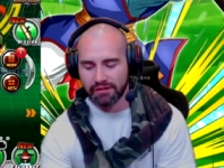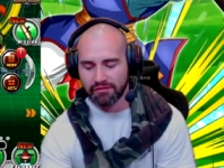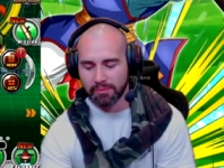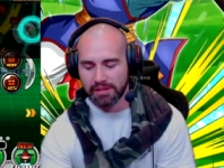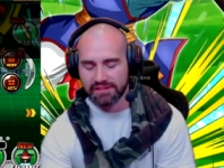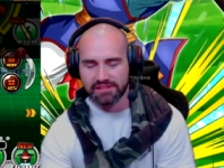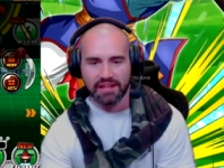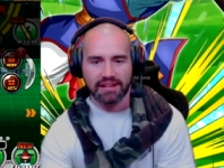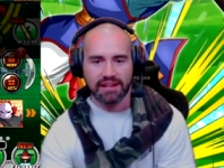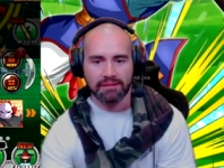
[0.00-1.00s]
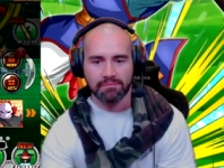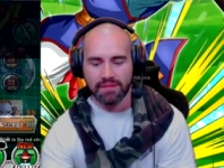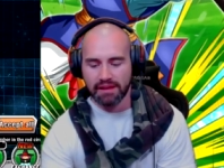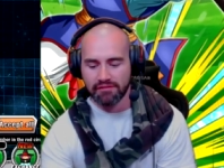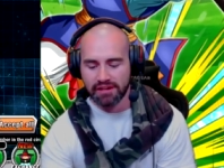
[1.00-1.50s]
ever because like I
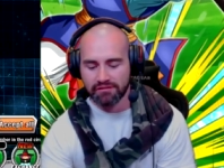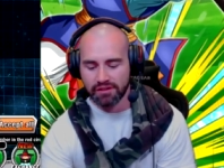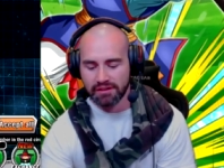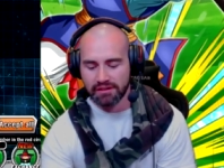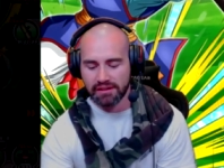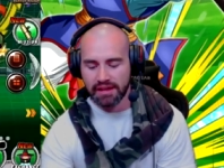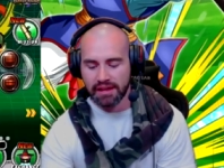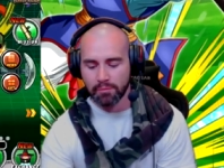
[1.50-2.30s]
haven't even uh,